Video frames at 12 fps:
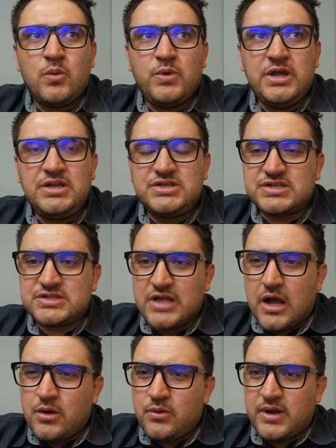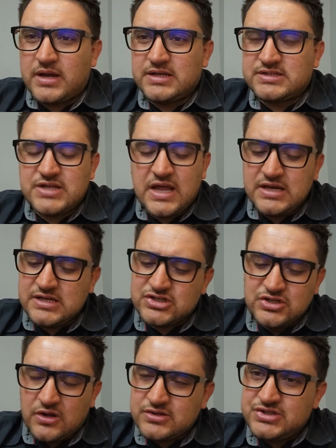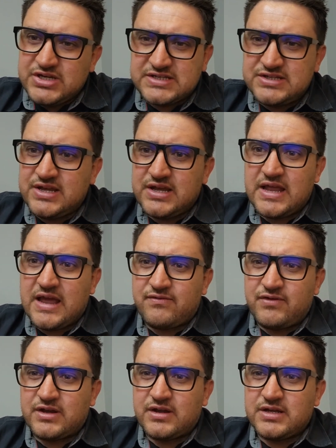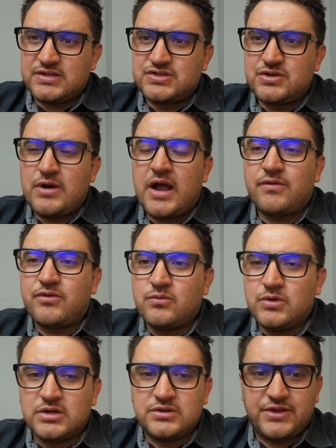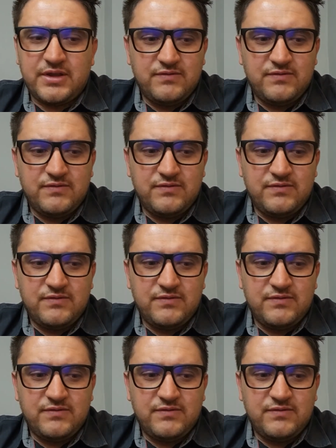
we just know, and it's it's not just here in Africa; it's throughout the world.